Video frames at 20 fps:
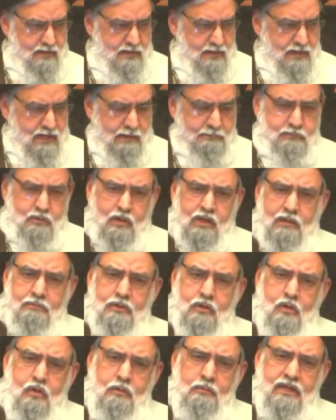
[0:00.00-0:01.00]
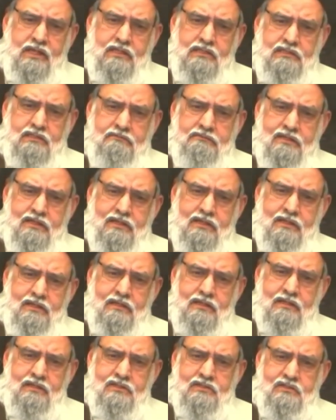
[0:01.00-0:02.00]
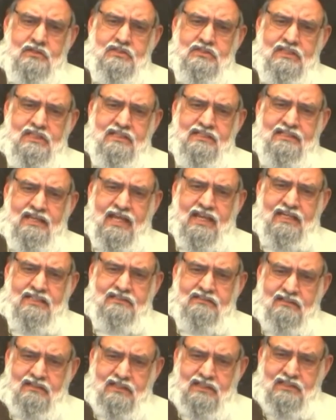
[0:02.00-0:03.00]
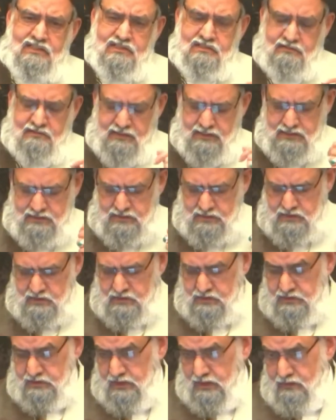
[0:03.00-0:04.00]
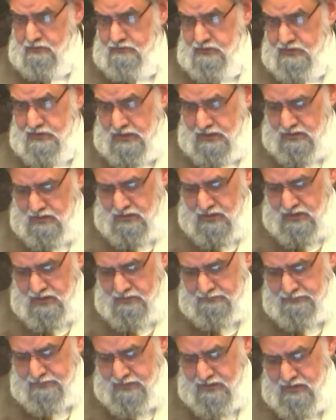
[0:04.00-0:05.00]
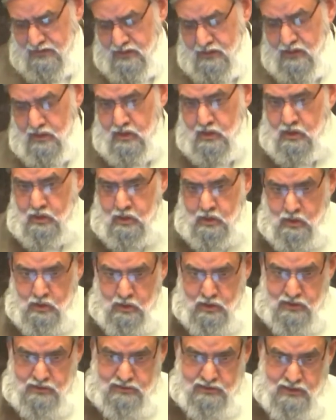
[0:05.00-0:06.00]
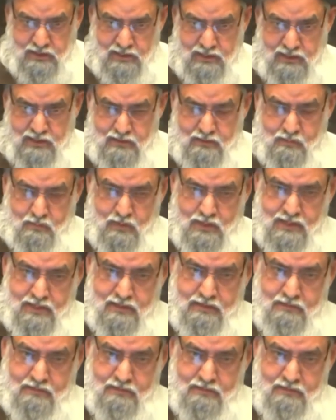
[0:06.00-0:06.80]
Abdullah bin Omar is a very interesting character in history. This is the son of the second Khalifa, known as a very